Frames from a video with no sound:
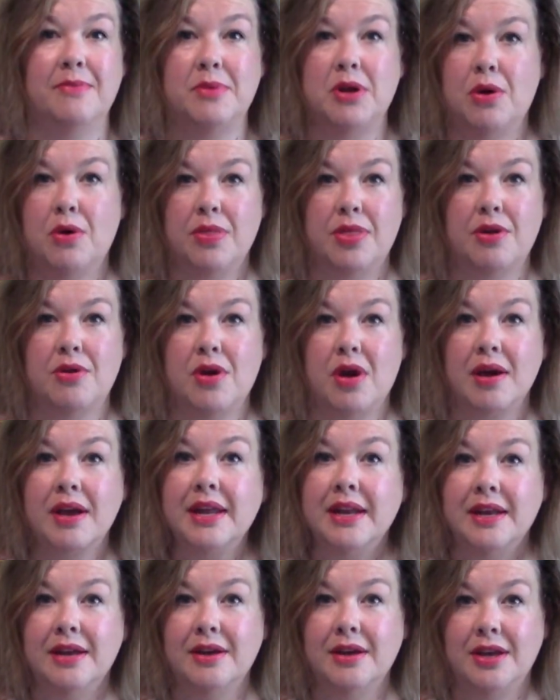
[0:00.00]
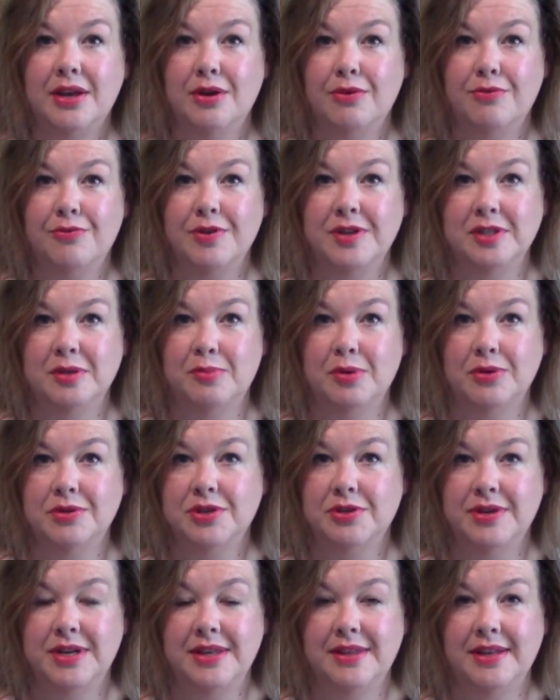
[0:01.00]
I know they're not getting, freezer
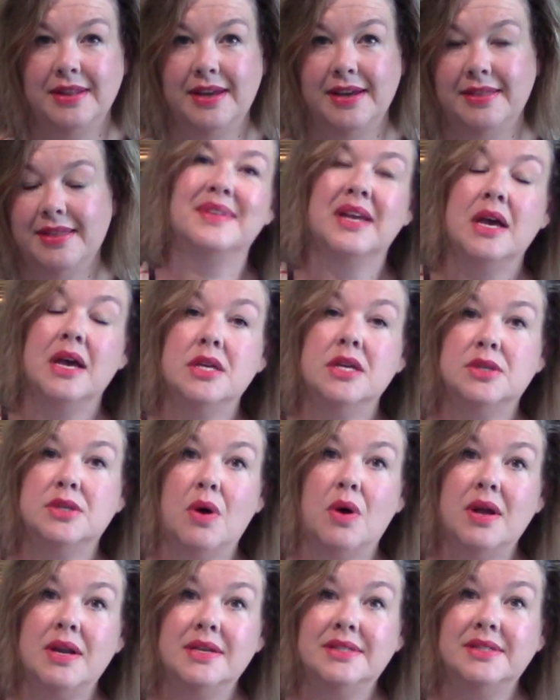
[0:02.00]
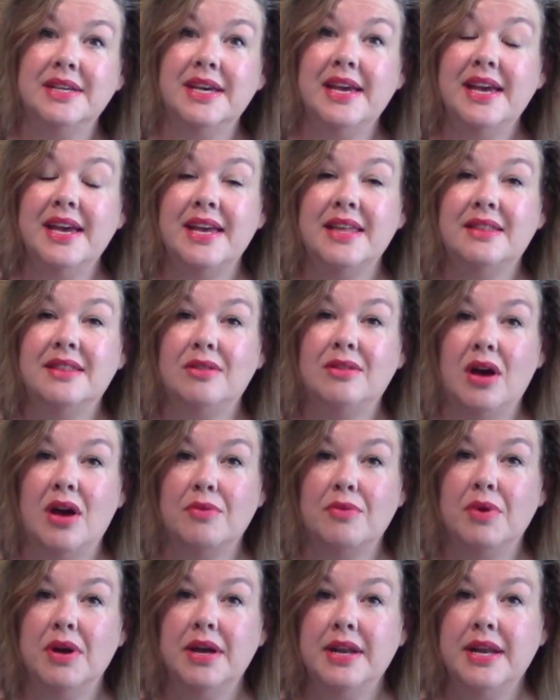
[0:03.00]
burnt or anything like that. So honestly, in the
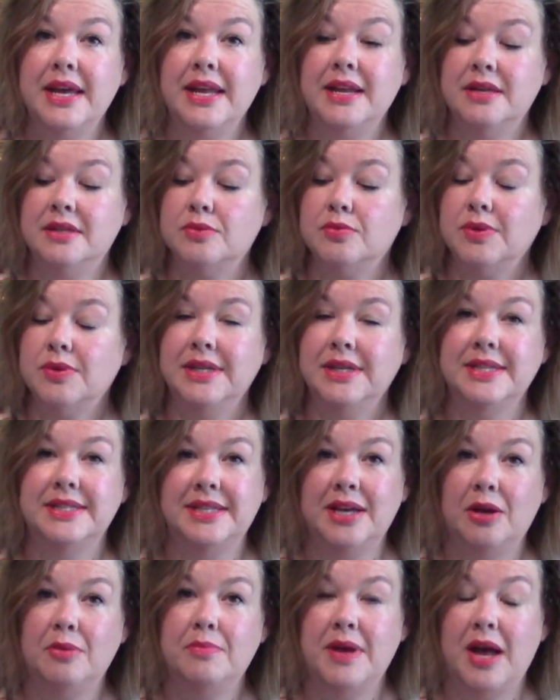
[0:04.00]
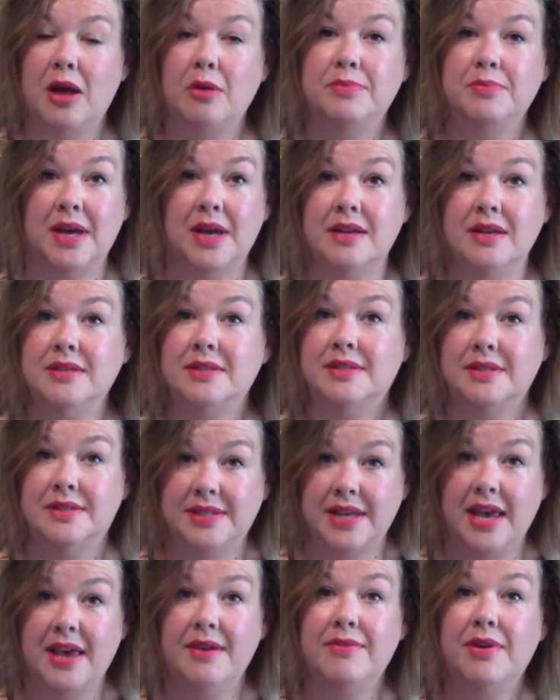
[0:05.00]
long run, it has really helped us
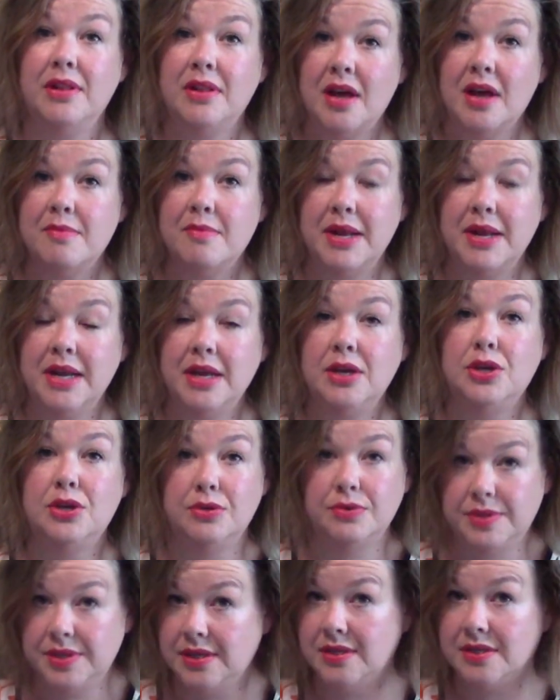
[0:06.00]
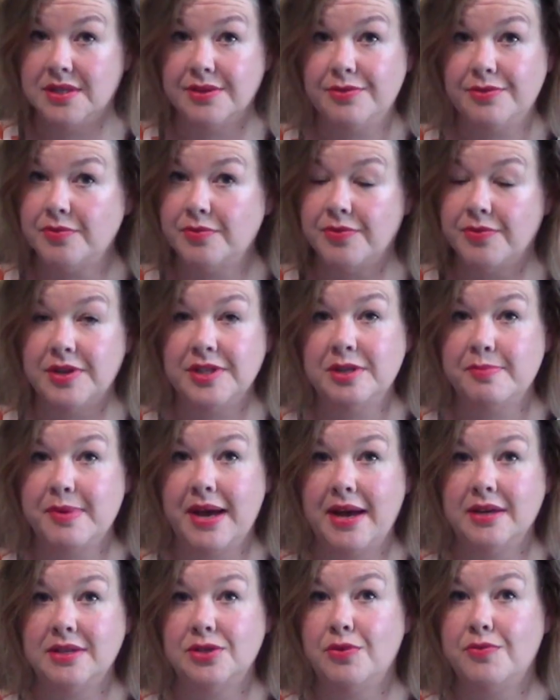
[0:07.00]
save a lot of money using different freezer
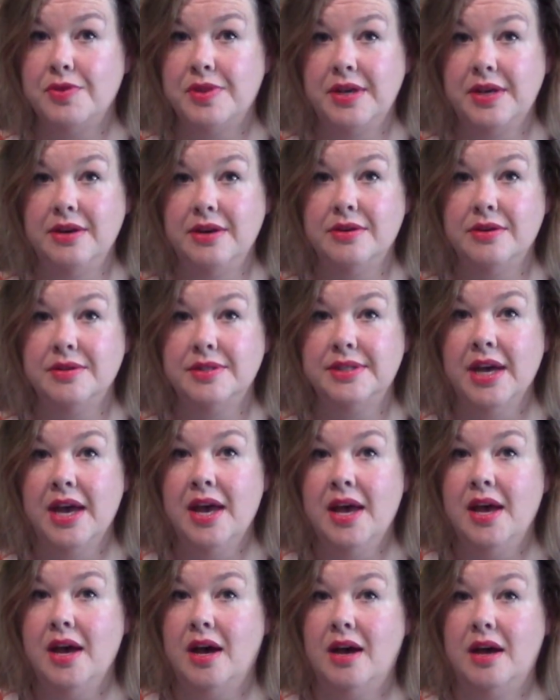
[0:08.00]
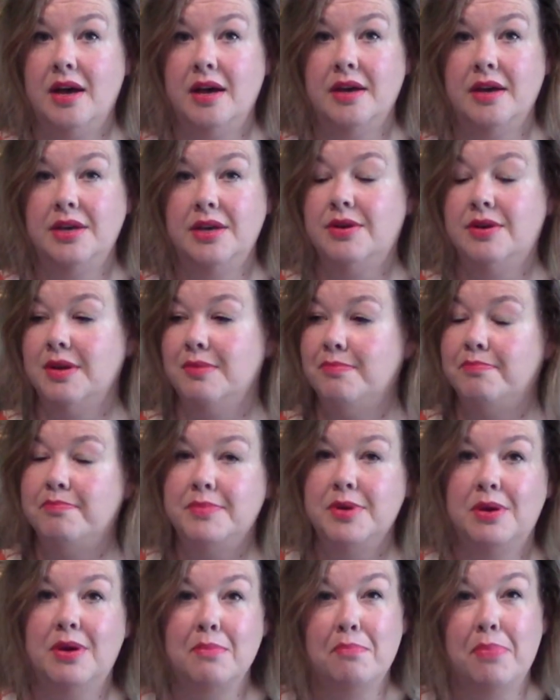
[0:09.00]
bags over the years. You
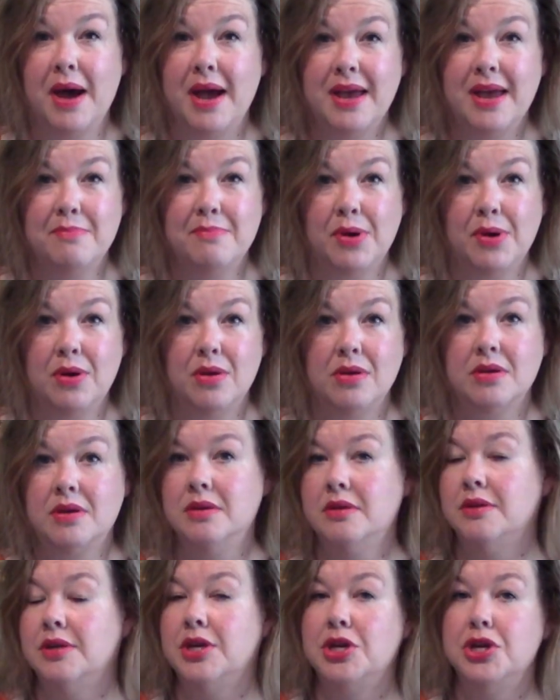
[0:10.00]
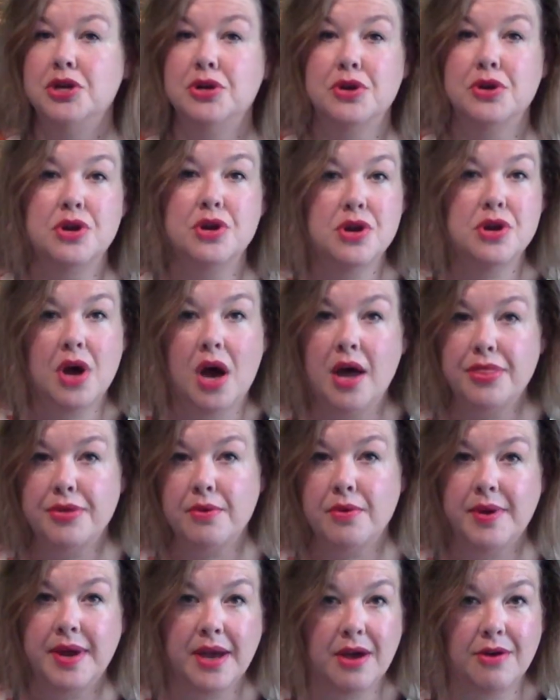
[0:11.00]
can buy in bulk. You're not
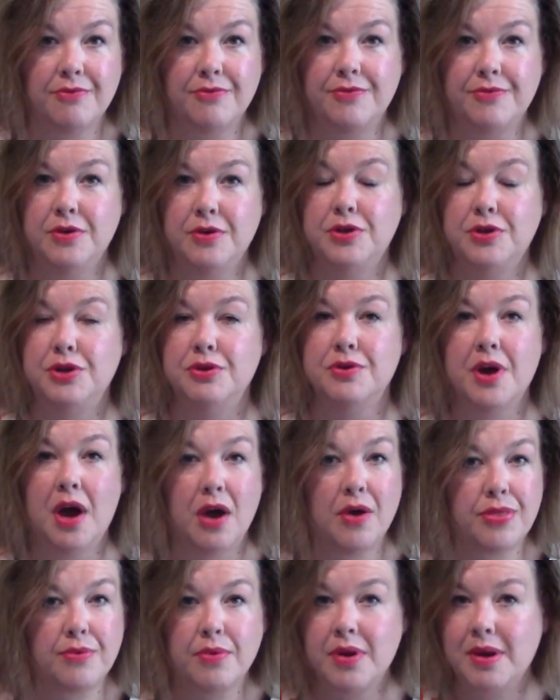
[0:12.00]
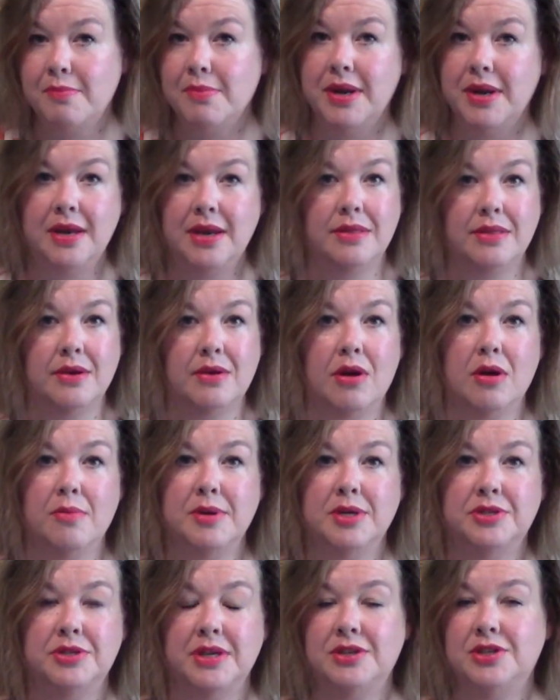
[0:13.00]
throwing out food. You're not throwing money in the
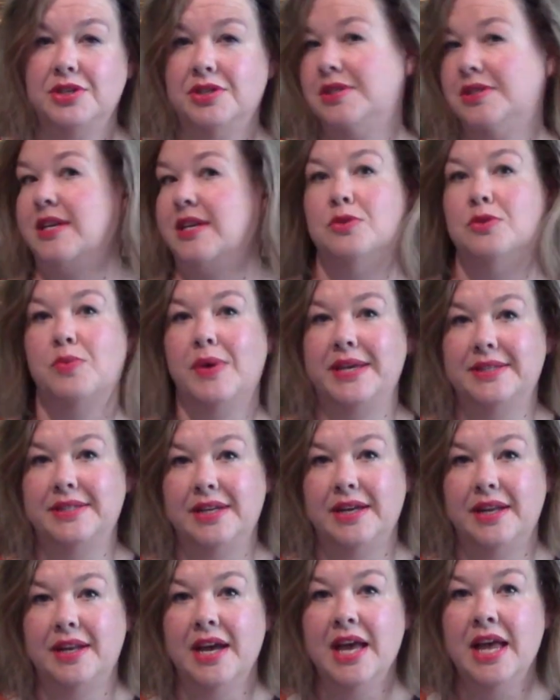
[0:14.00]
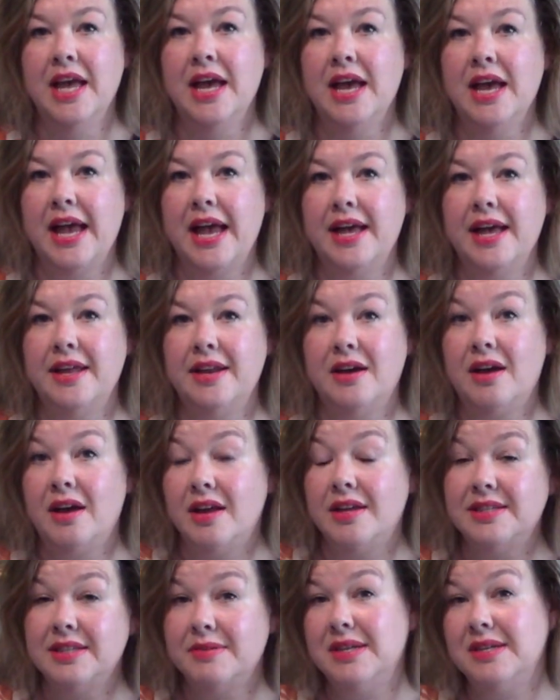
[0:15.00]
garbage that just gets wasted. And
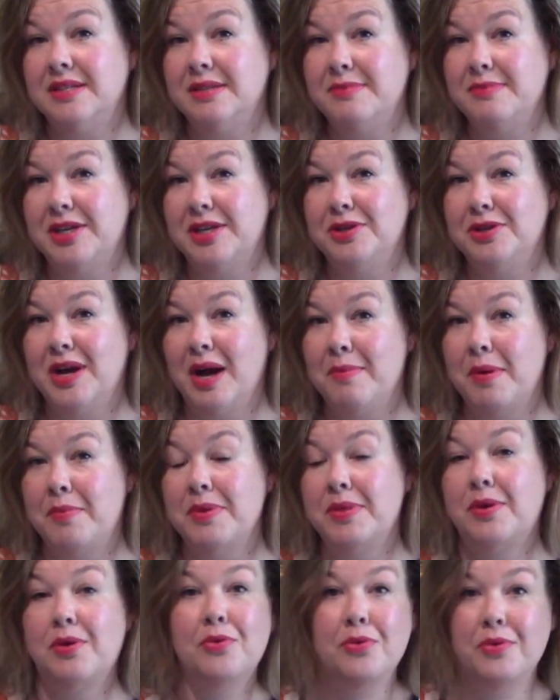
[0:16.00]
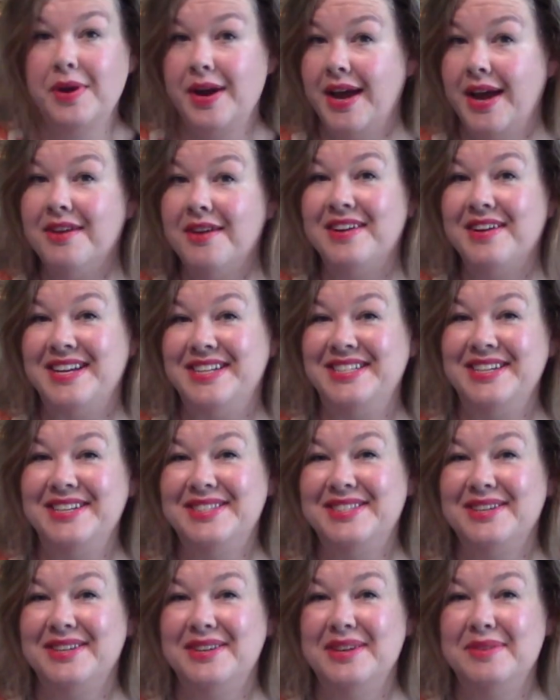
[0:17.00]
sometimes it makes you come up with creative
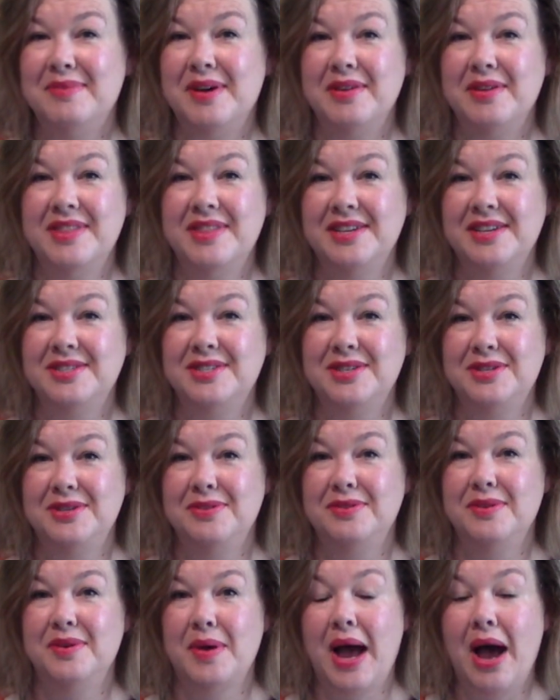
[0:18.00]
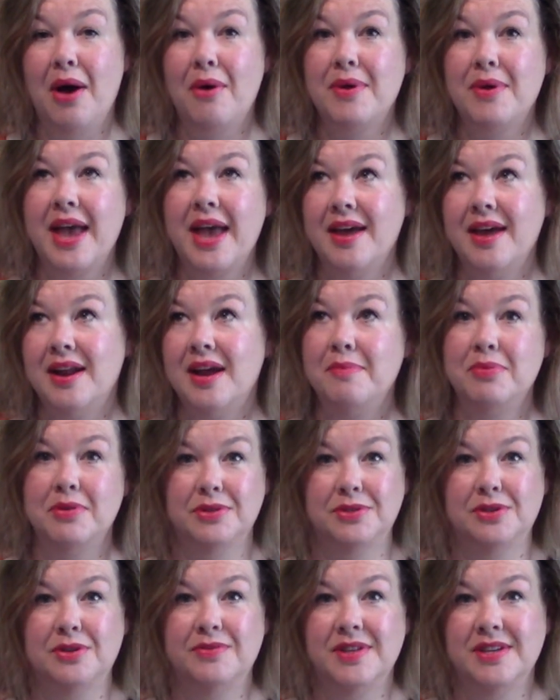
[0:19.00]
ideas on things to do, though. How can I
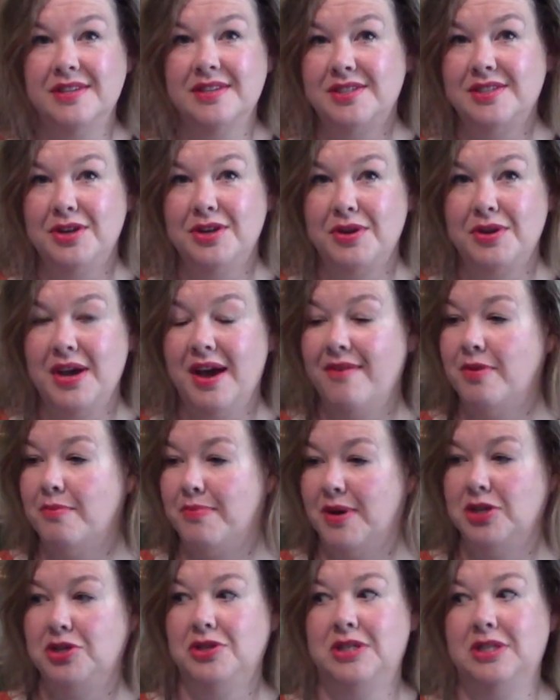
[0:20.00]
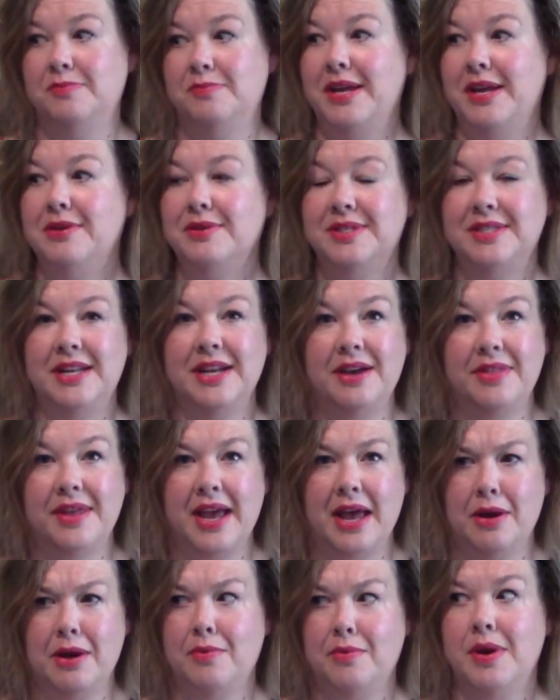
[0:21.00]
preserve this? You have a bunch of tomatoes sitting on the
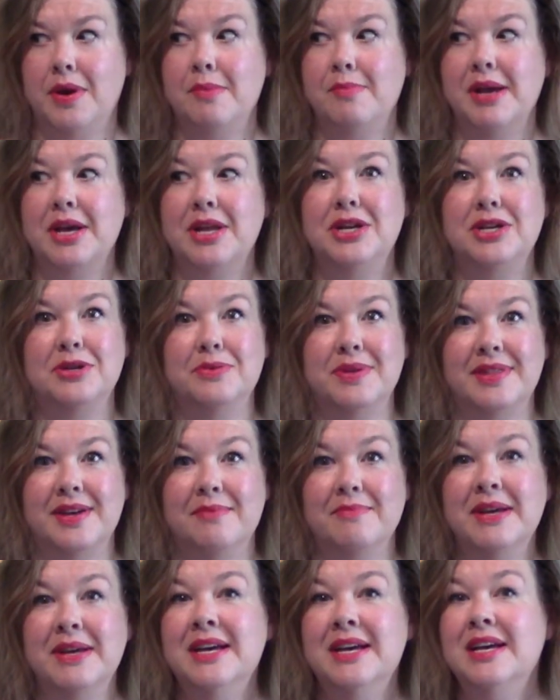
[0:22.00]
counter. What am I going to do with them?